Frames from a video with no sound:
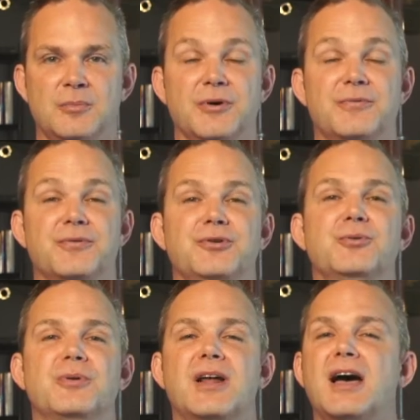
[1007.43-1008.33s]
But for
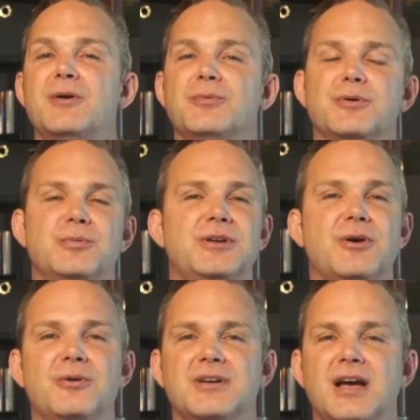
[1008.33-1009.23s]
you and I, when we
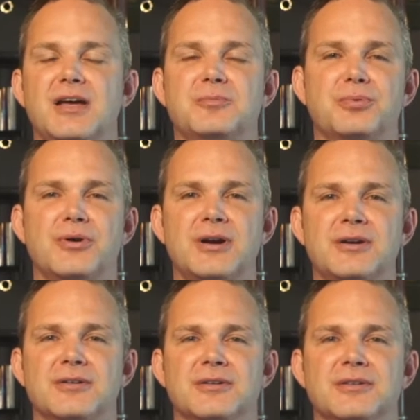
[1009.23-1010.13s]
go to God in
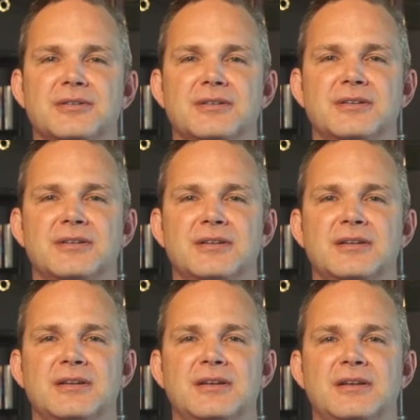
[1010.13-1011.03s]
prayer,
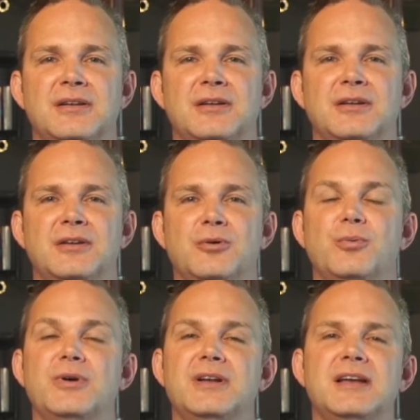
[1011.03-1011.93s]

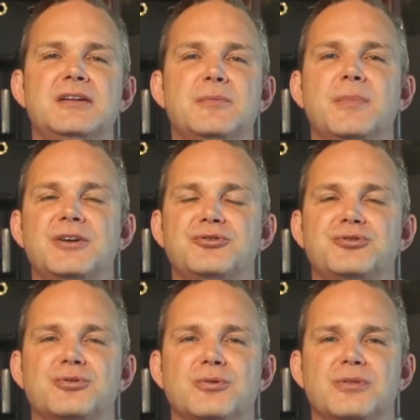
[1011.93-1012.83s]
we need to make
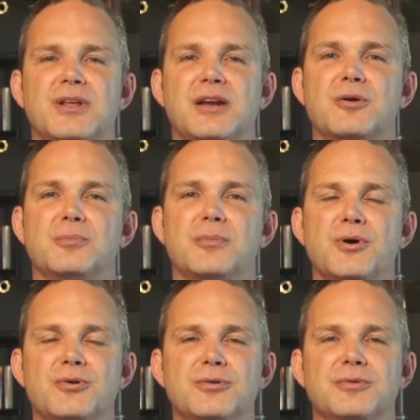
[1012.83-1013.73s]
sure that our
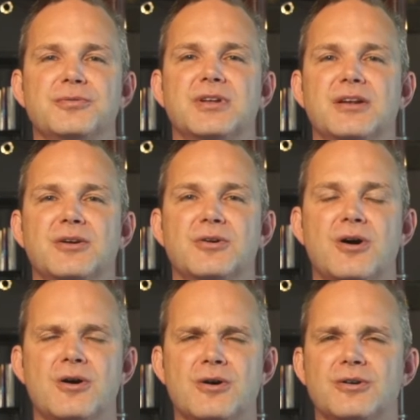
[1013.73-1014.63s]
motives and our
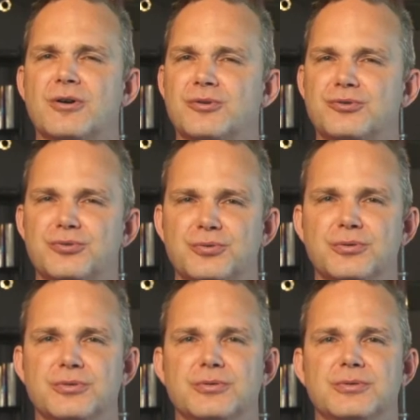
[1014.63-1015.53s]
heart are
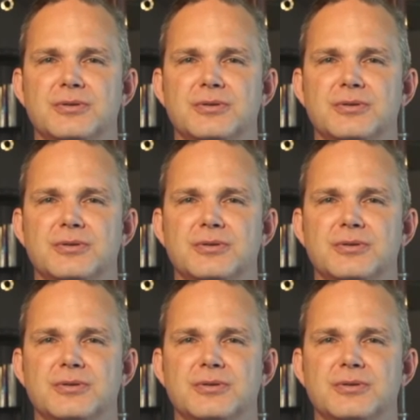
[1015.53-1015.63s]
true.